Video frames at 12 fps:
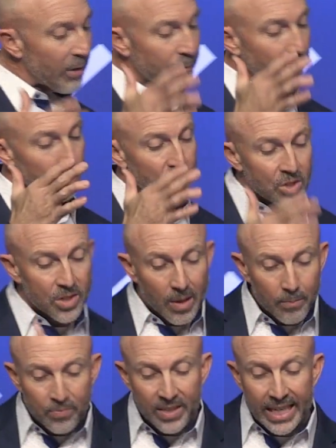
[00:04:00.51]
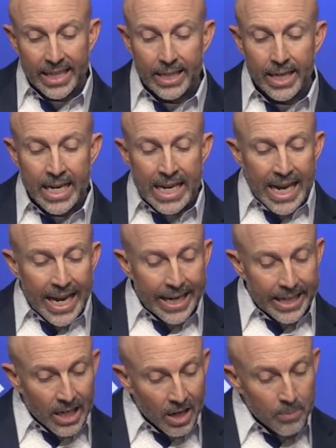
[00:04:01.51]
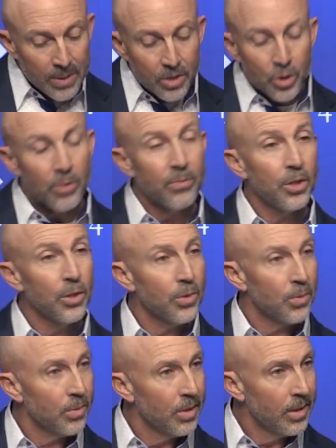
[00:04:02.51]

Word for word: from something and come into view.